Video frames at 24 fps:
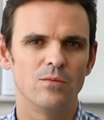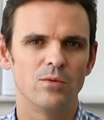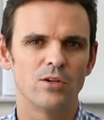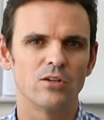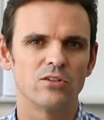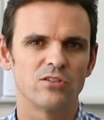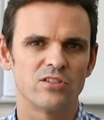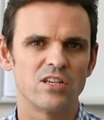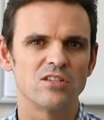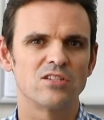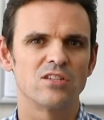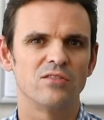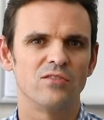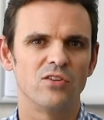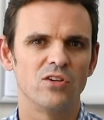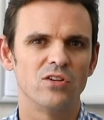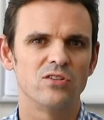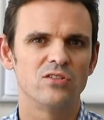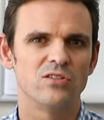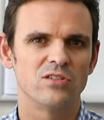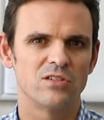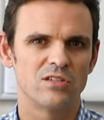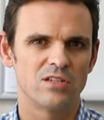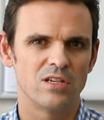We got a sense of
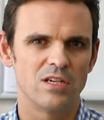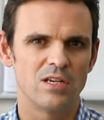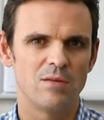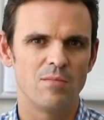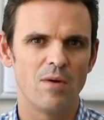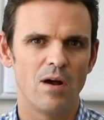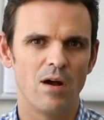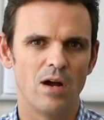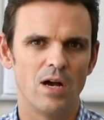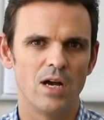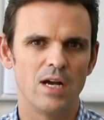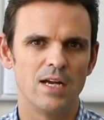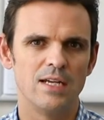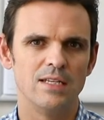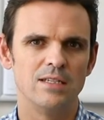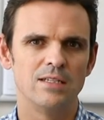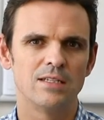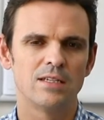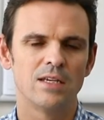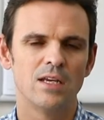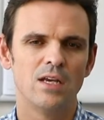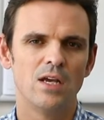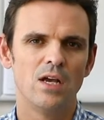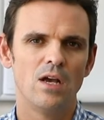urgency
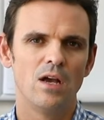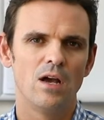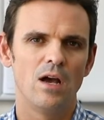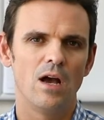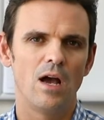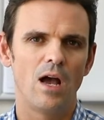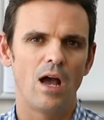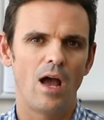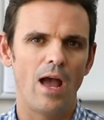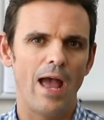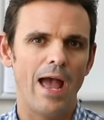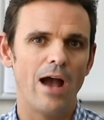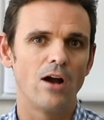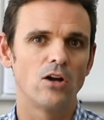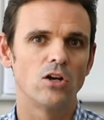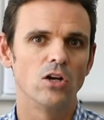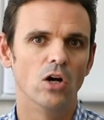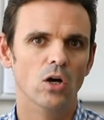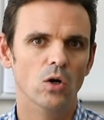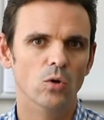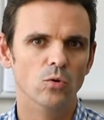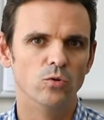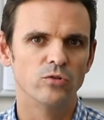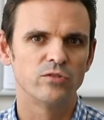behind our
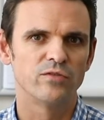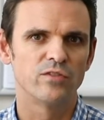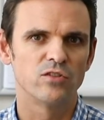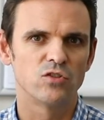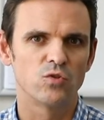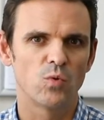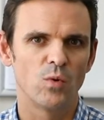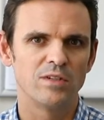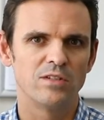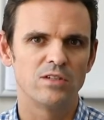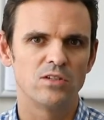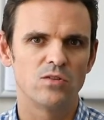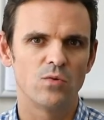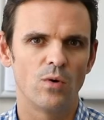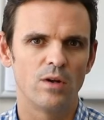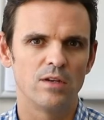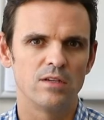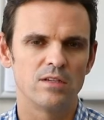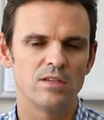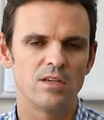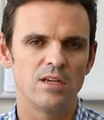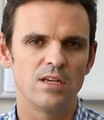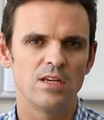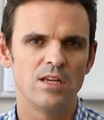goals for
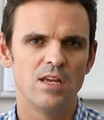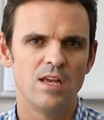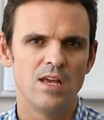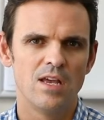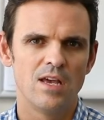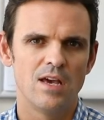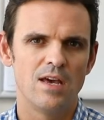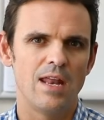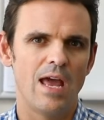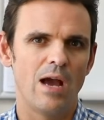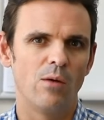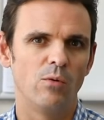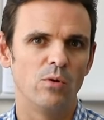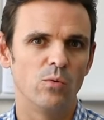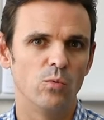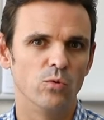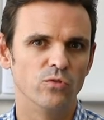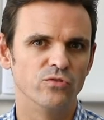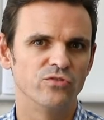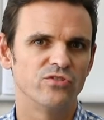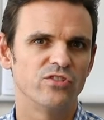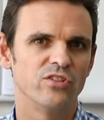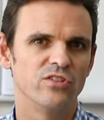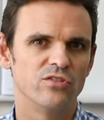2020 and how we
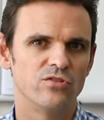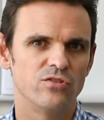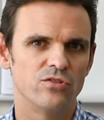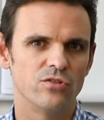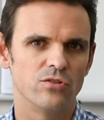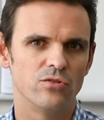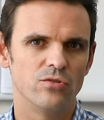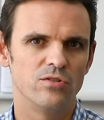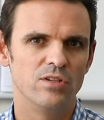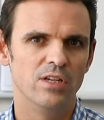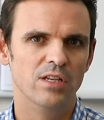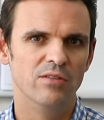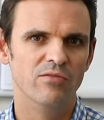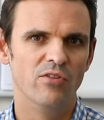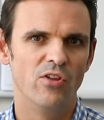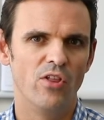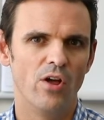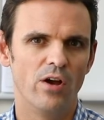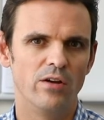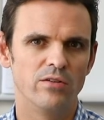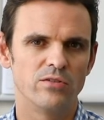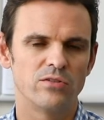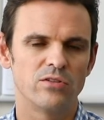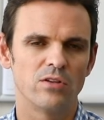wanted to deliver
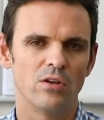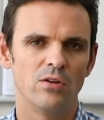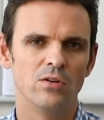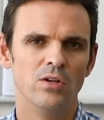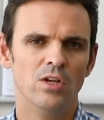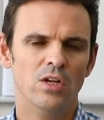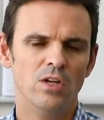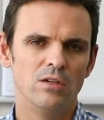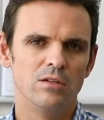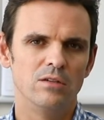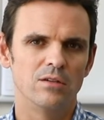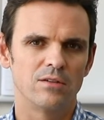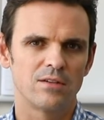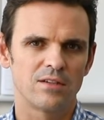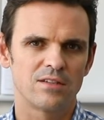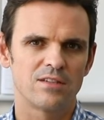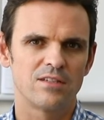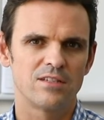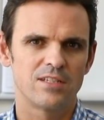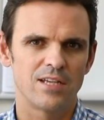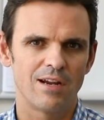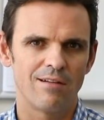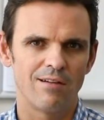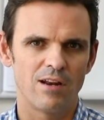those. So not
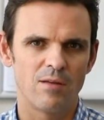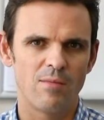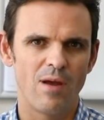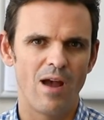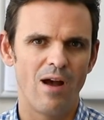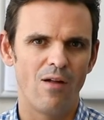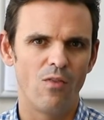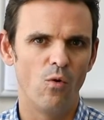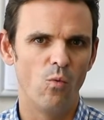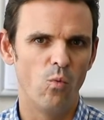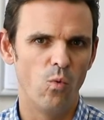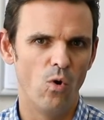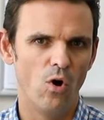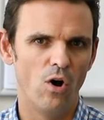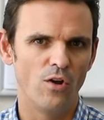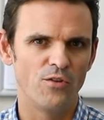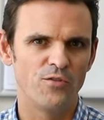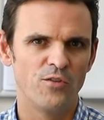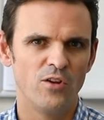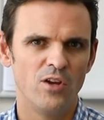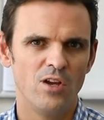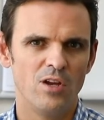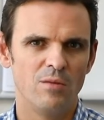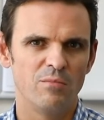necessarily about the
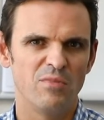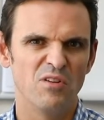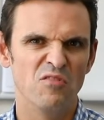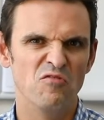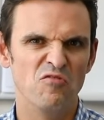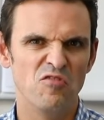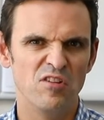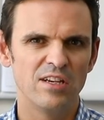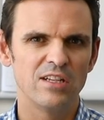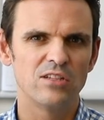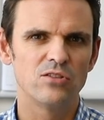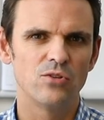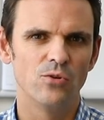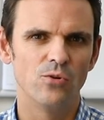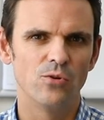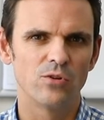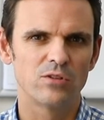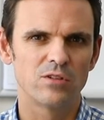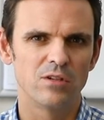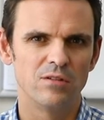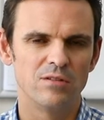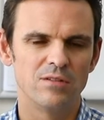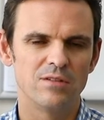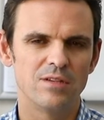what, but really
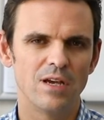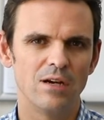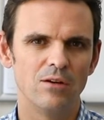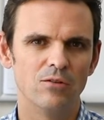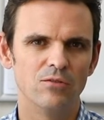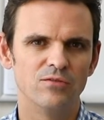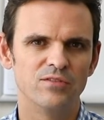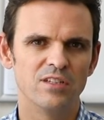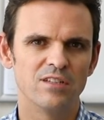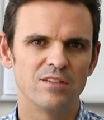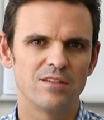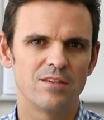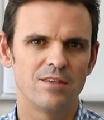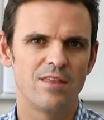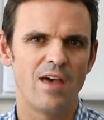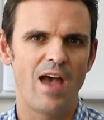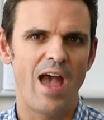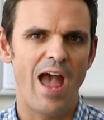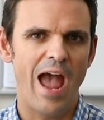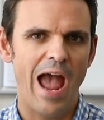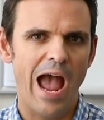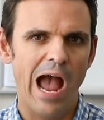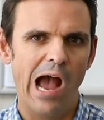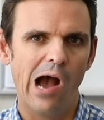talked and delved into the
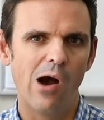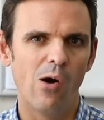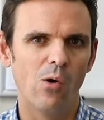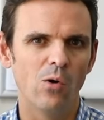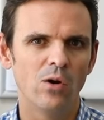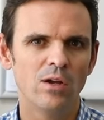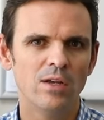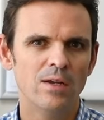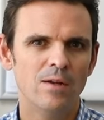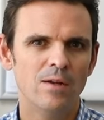how.